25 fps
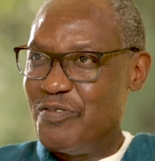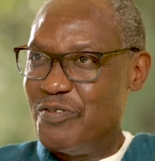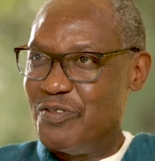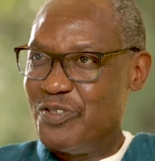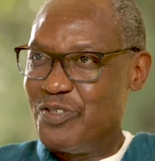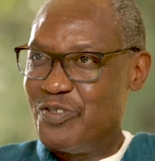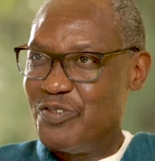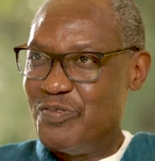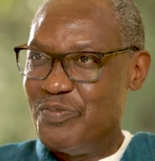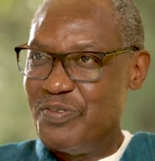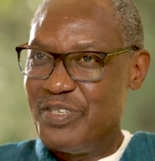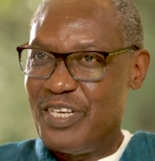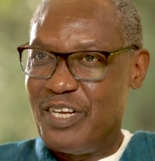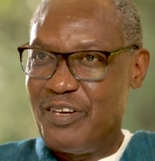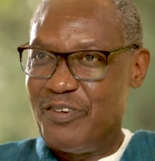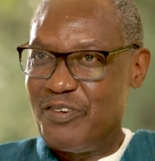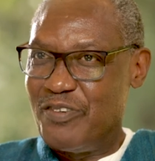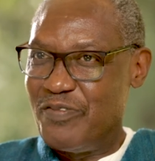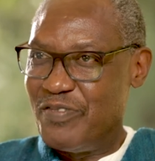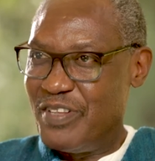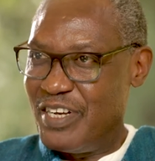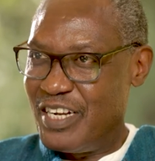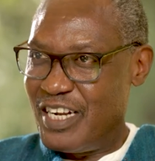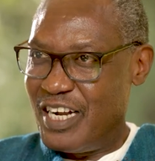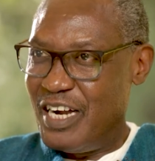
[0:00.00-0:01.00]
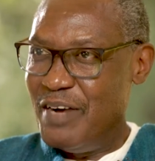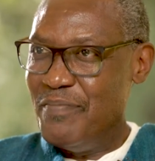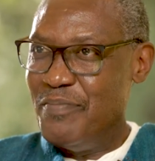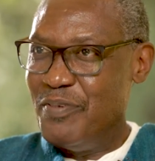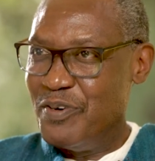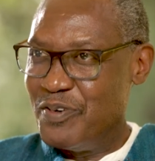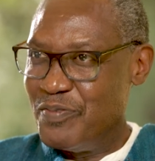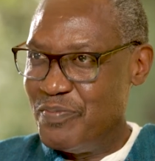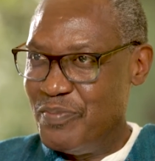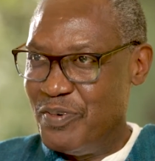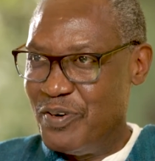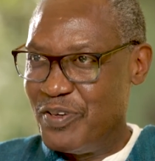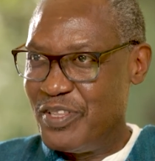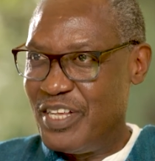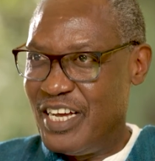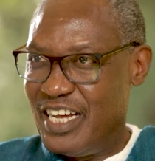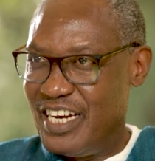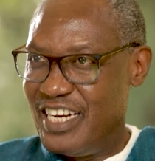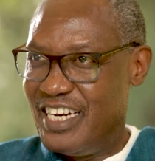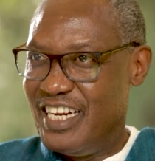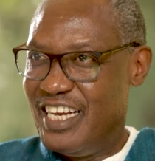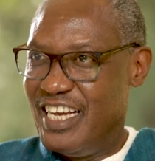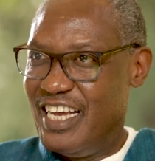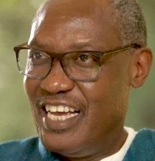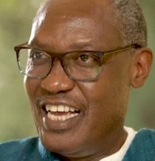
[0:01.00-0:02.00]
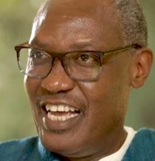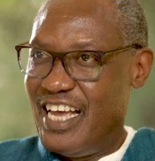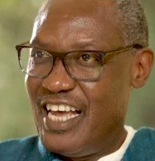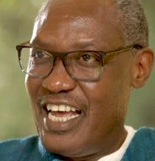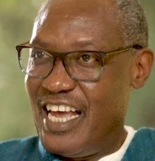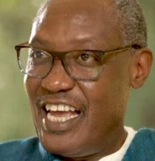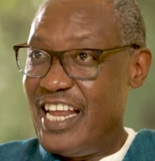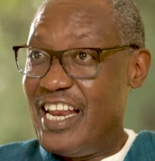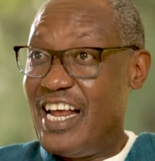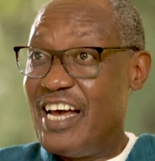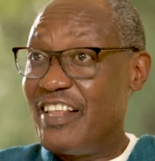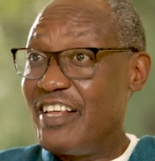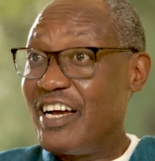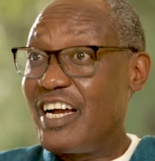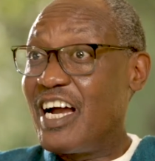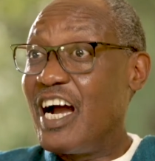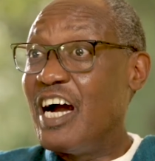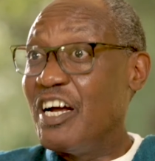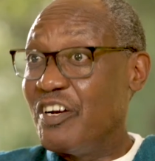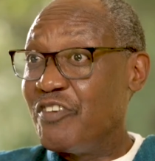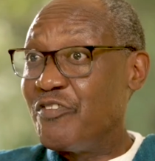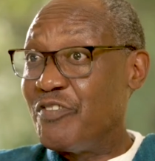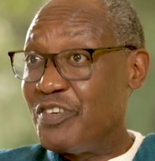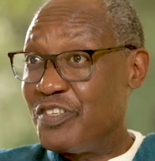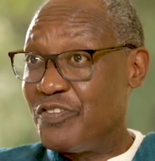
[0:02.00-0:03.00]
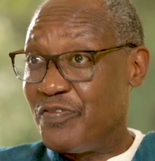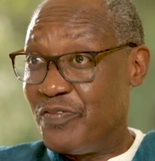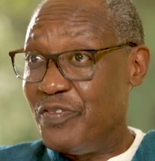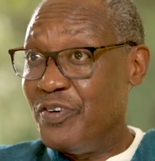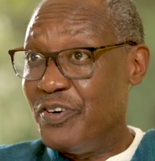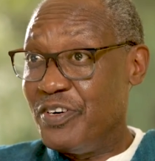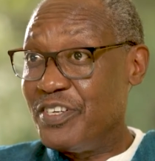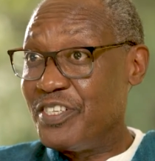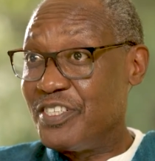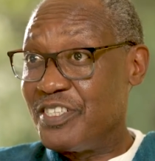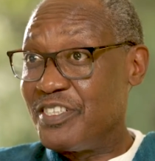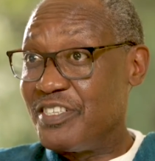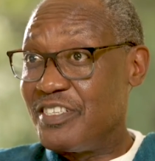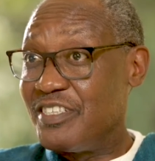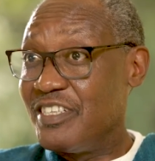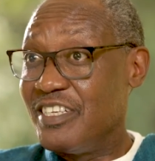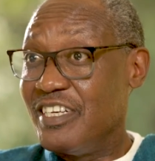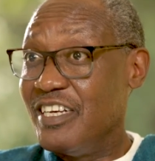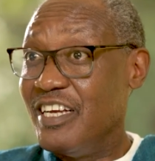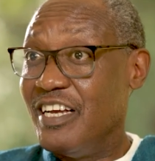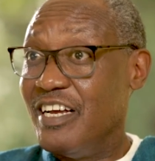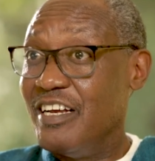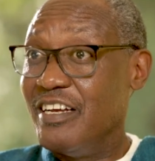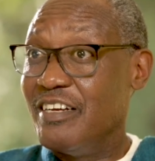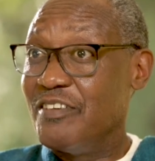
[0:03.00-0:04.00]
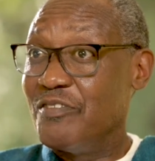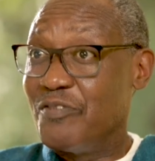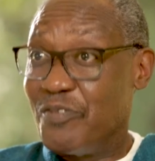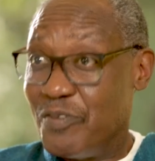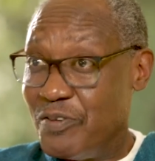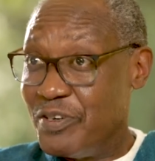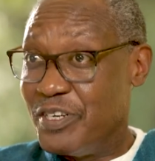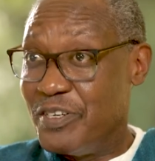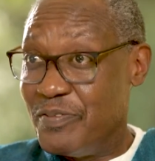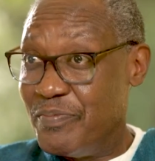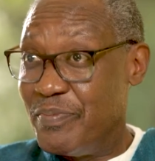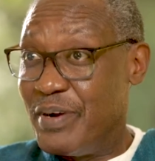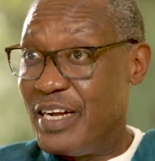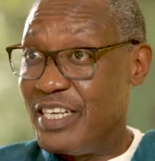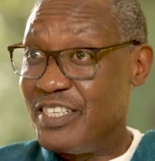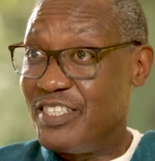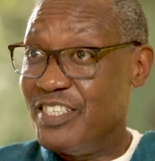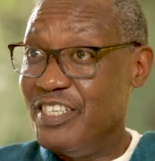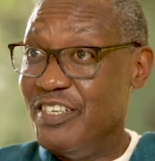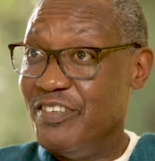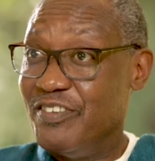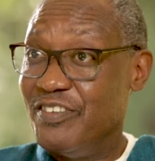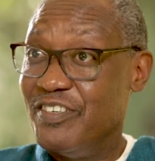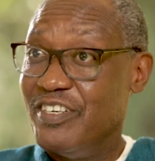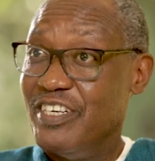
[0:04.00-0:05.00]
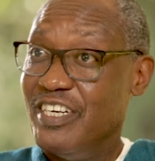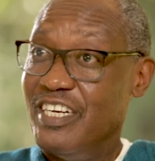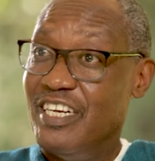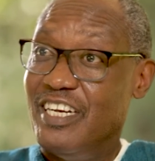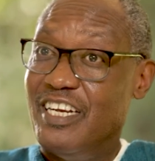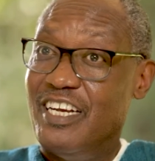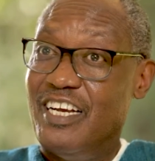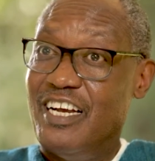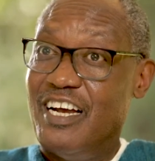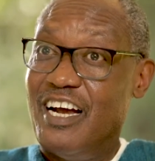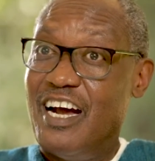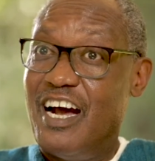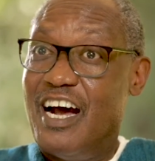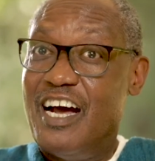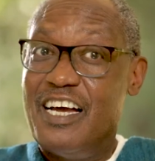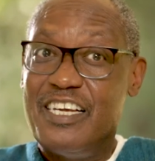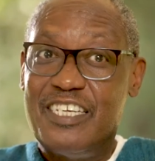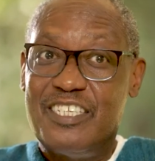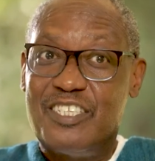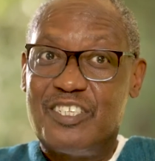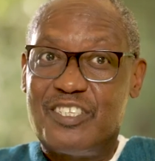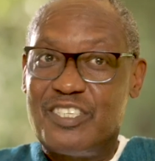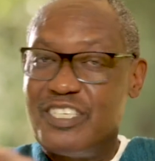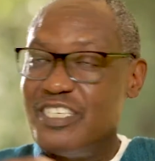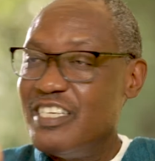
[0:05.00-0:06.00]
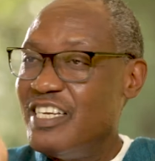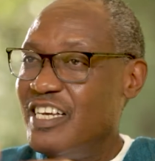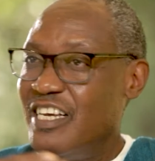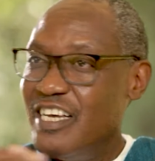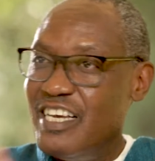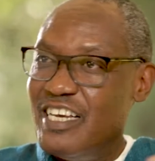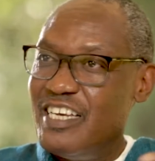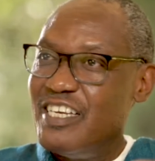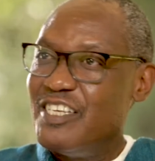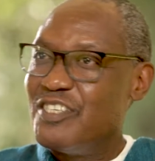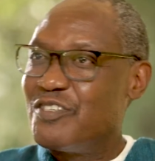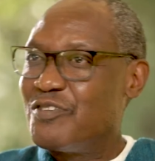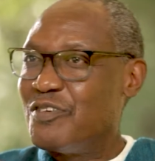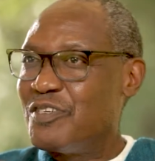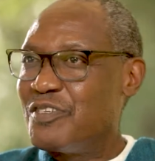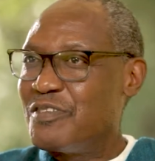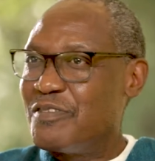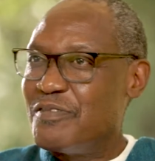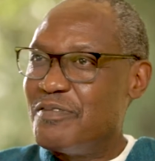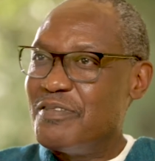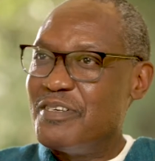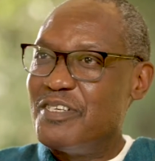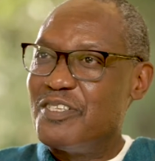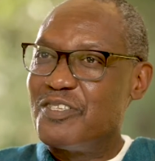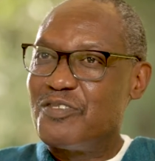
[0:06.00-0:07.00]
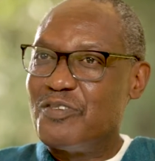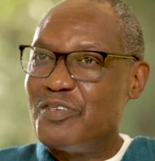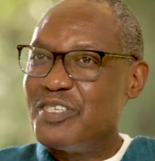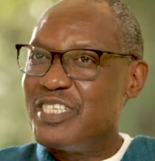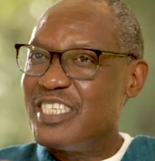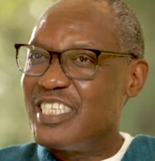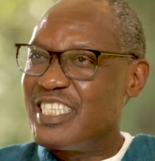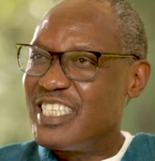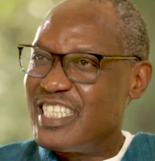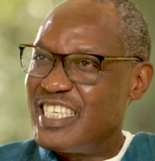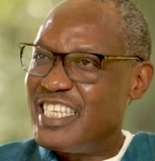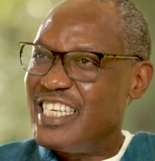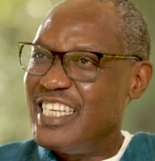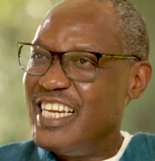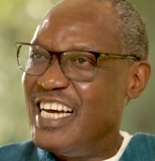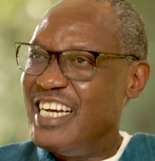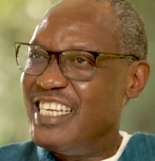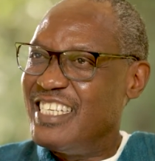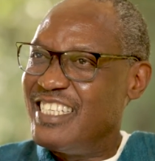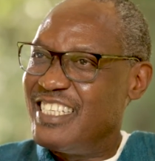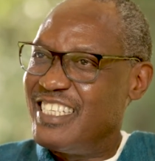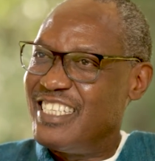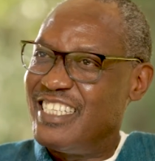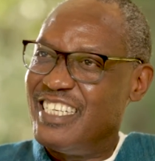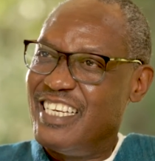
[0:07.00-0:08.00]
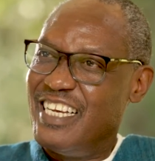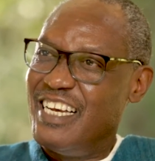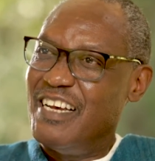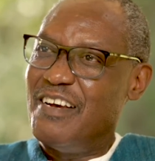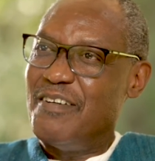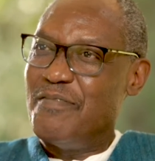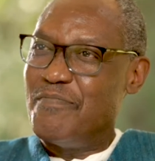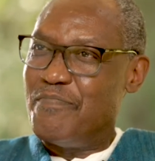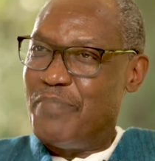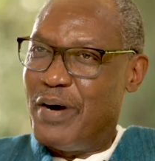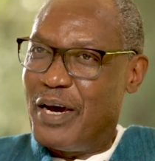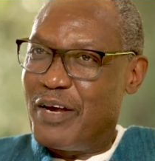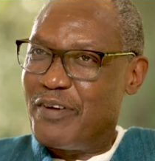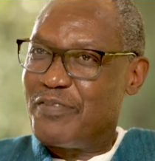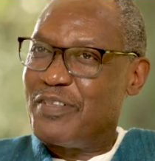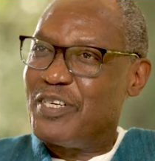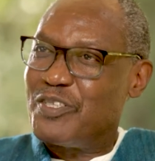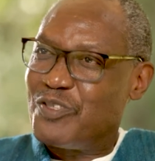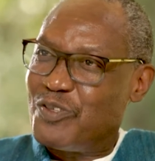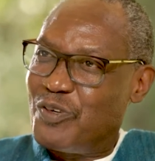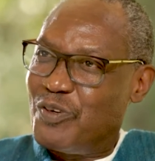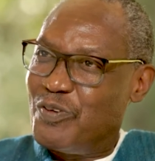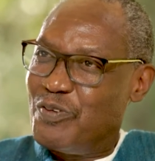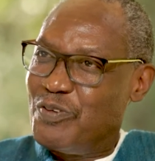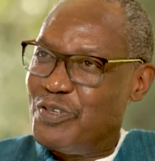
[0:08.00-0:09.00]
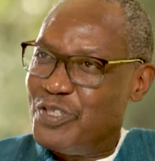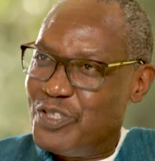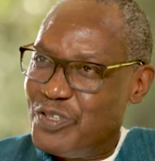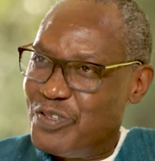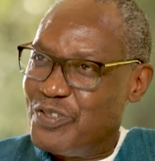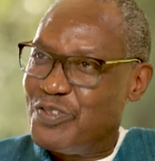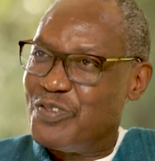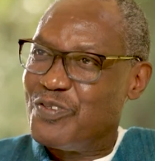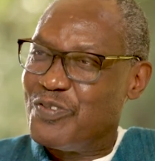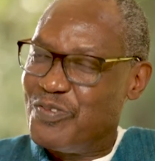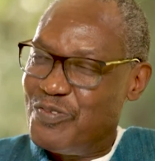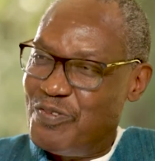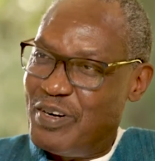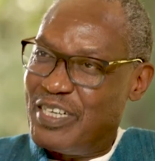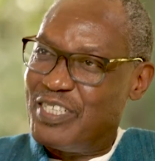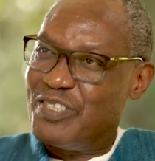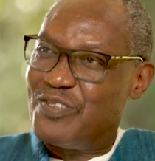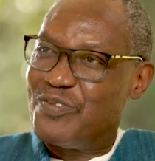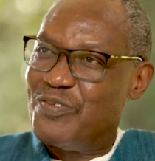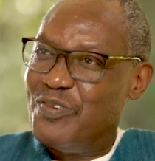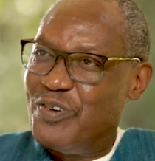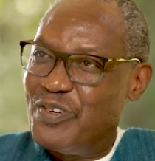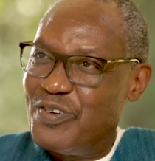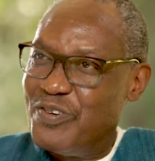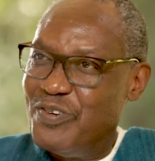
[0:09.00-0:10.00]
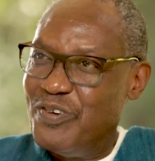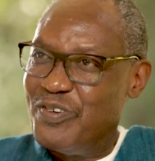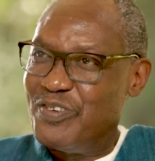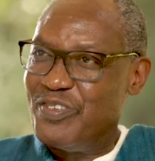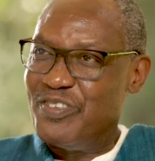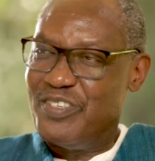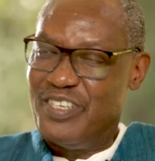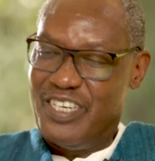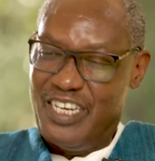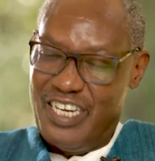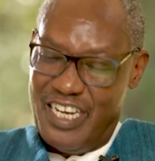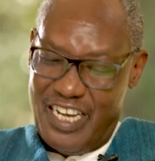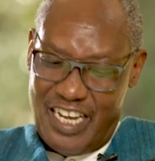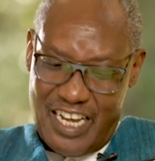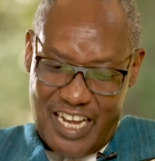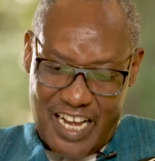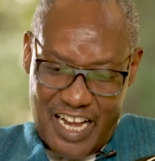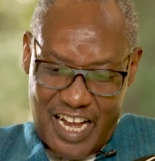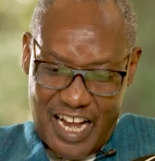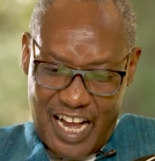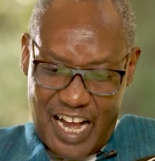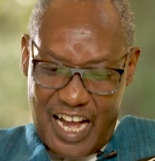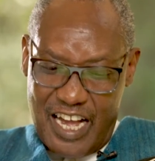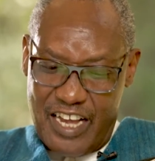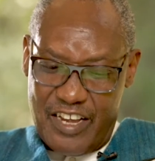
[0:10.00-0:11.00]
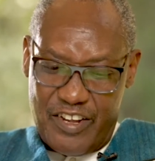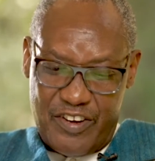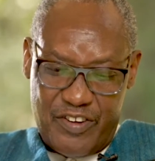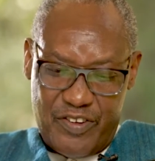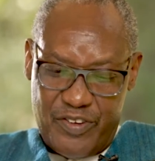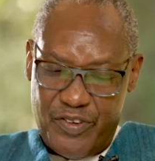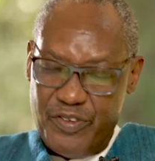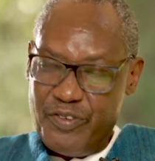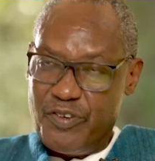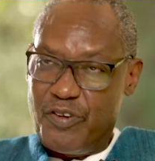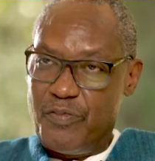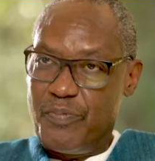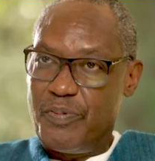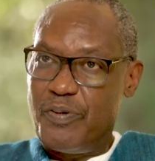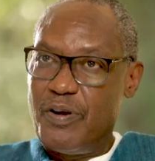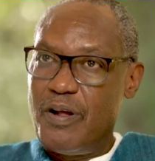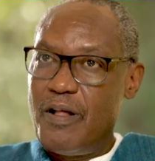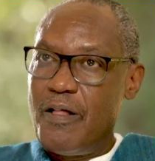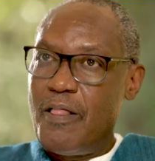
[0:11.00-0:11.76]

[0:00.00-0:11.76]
consumes a lot of the carbon more than any other country's forest, including Brazil, is not seen as part of the solution to what's going on in Europe.